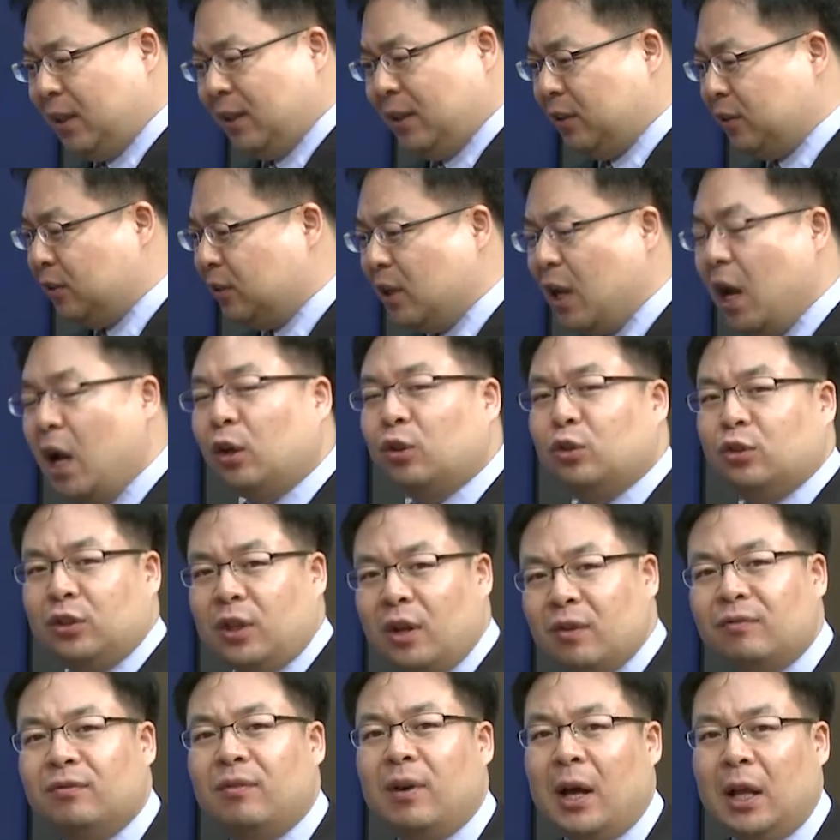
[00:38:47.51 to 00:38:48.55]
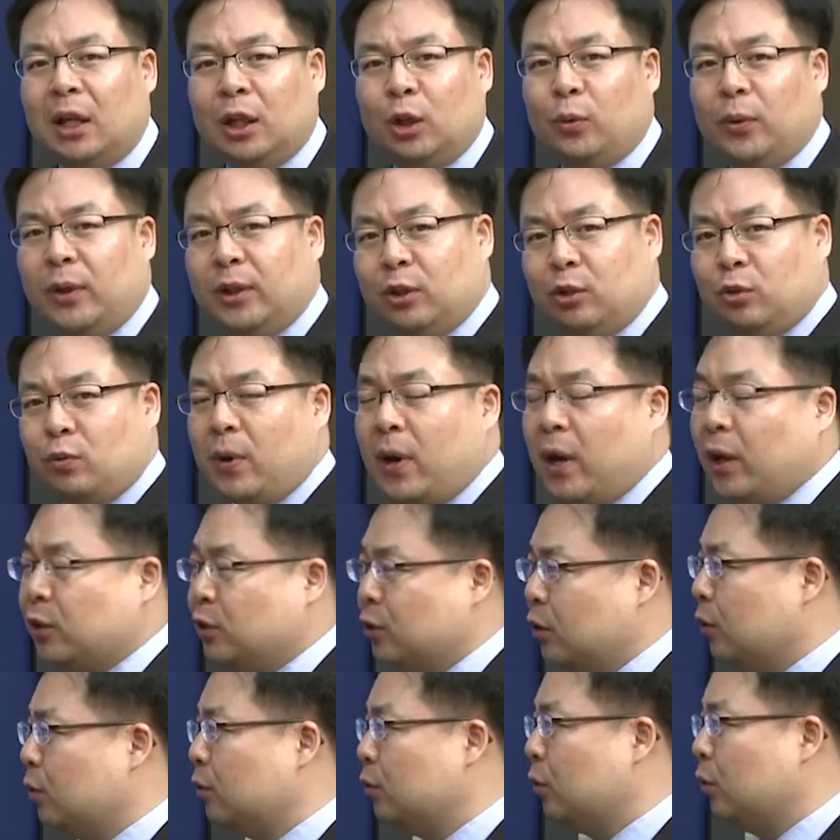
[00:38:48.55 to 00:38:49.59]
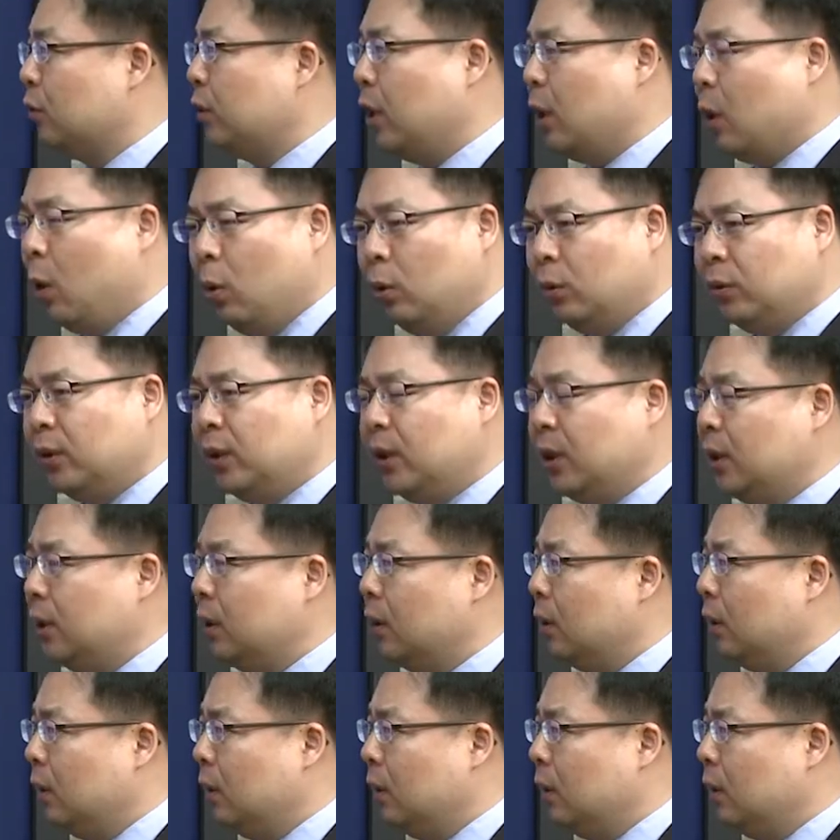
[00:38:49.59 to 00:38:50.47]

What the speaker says: is not good at following directions. So they only